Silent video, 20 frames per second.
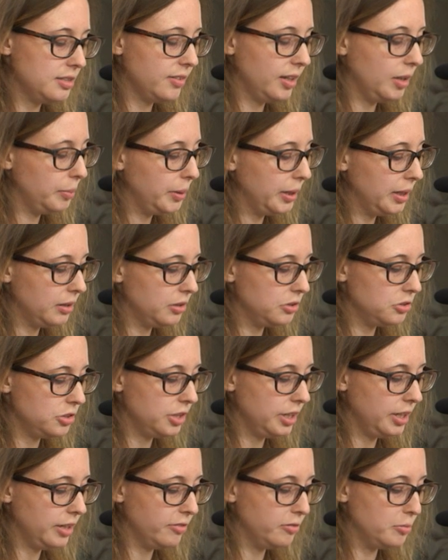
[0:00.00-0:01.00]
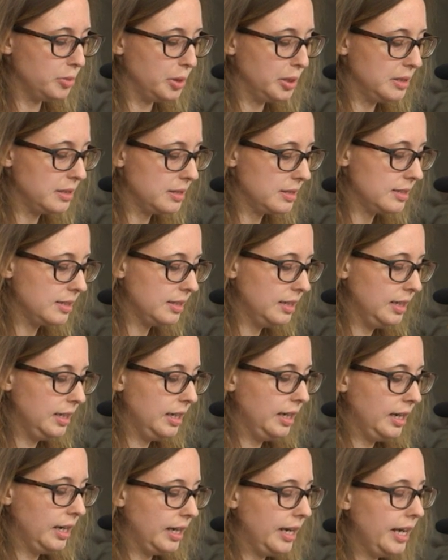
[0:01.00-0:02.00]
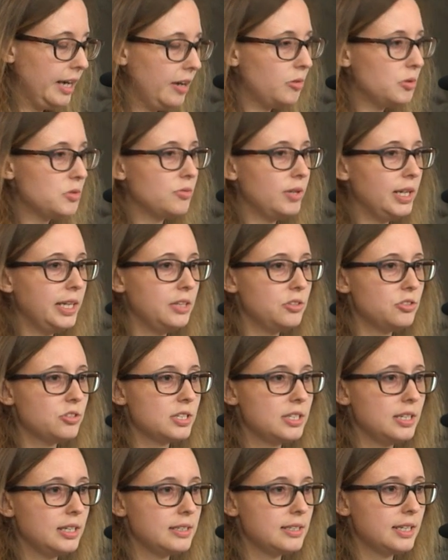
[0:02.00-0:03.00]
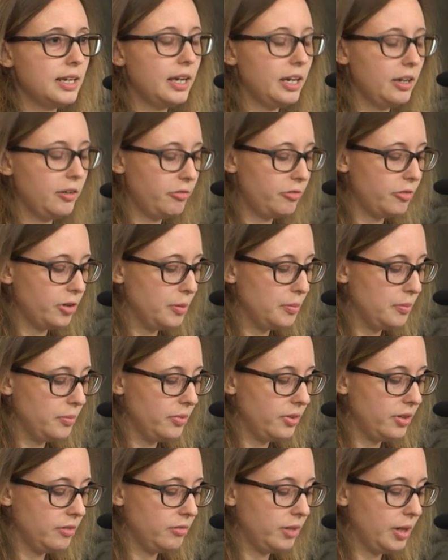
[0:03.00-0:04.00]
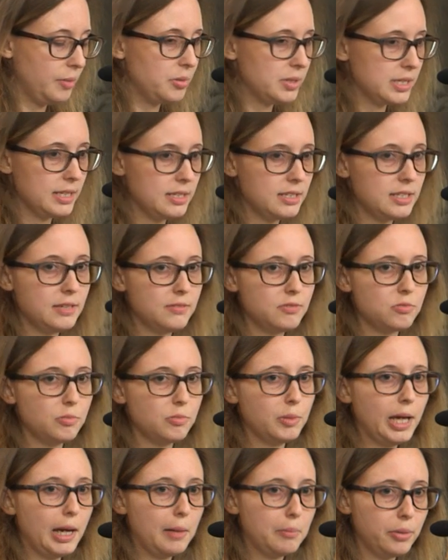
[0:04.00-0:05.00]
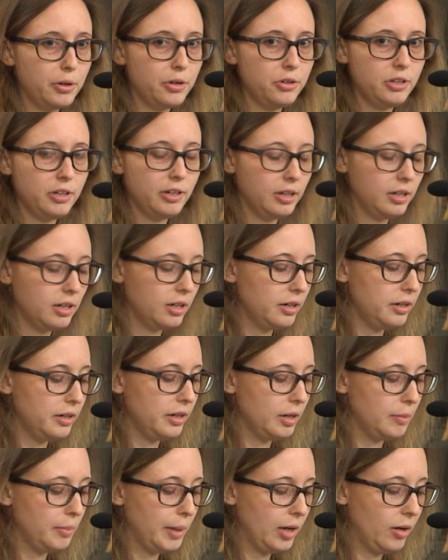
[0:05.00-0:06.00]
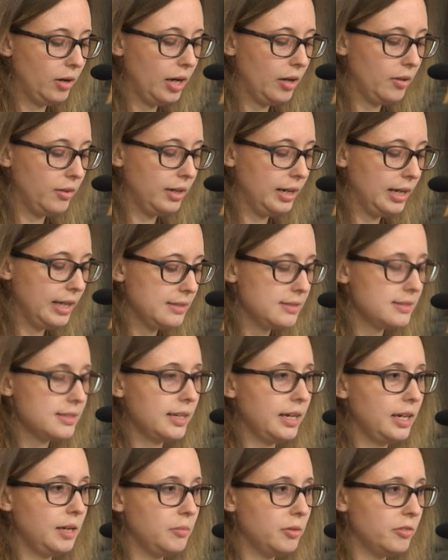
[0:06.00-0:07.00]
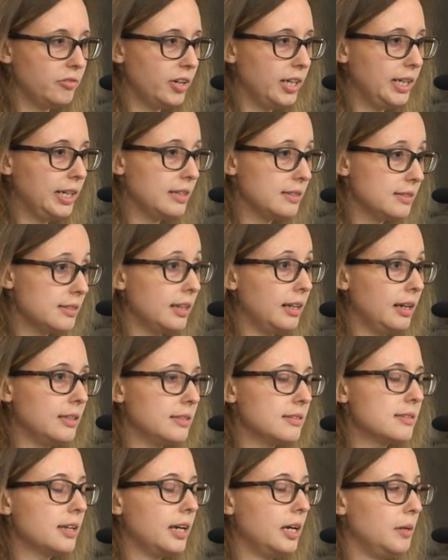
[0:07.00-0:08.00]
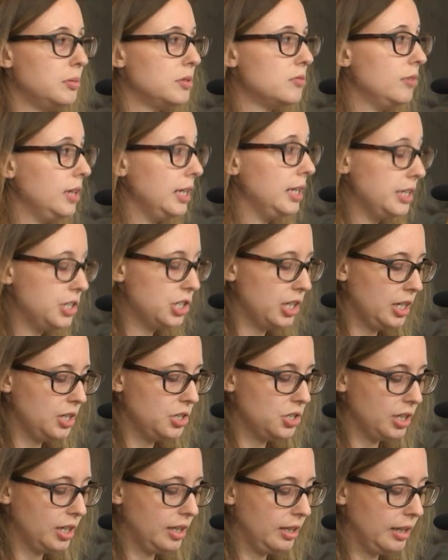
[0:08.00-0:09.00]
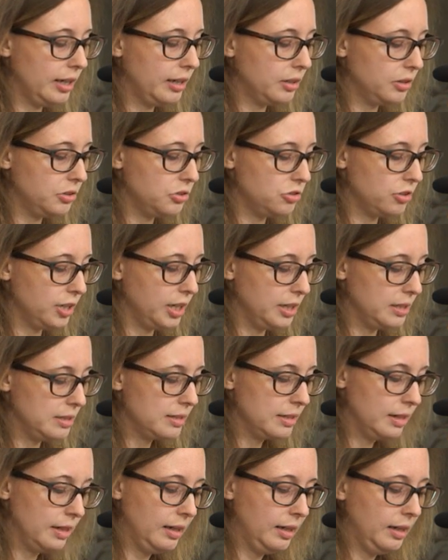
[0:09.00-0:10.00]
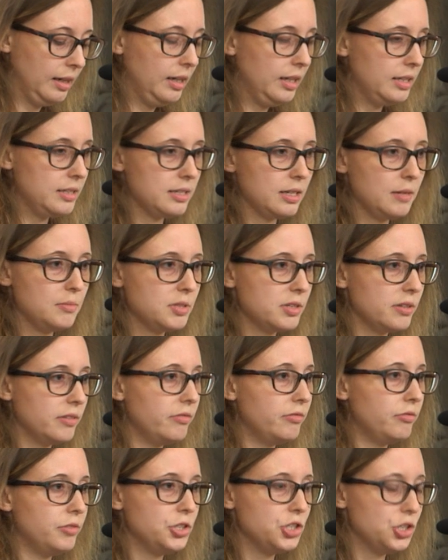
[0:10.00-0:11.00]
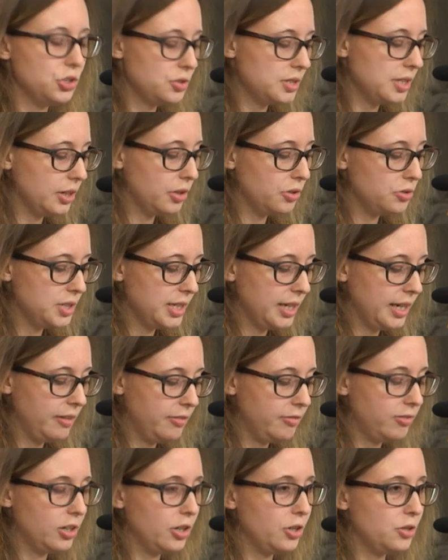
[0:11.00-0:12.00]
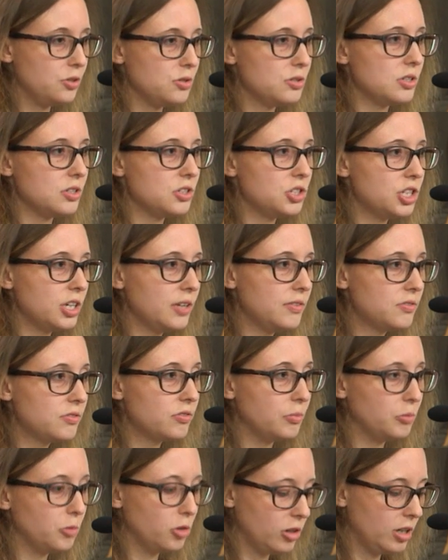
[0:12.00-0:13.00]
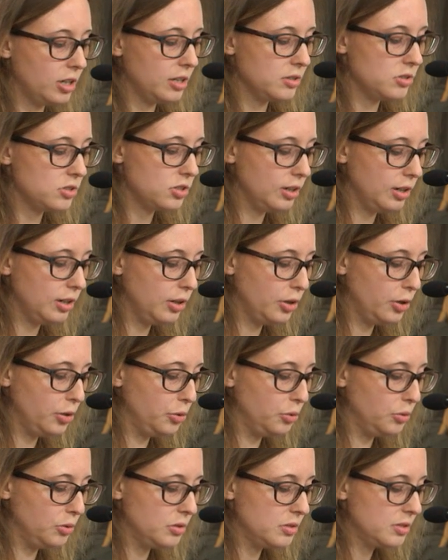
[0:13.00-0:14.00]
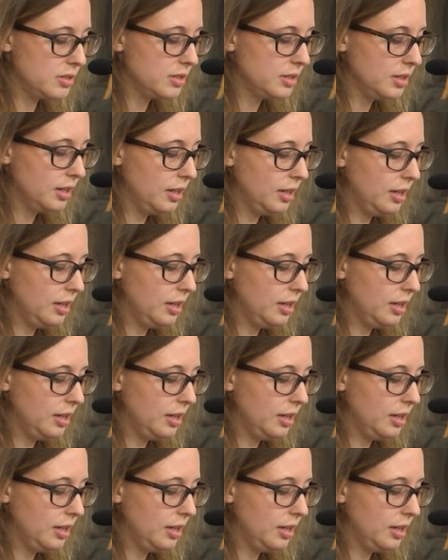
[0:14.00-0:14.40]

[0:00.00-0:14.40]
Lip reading: developing country governments. And here it was really interesting to hear from the representatives from Cambodia and Ghana about how the landscape, the financing landscape, is really changing in their countries in terms of reducing ODA flows, the shifts from grants to loans,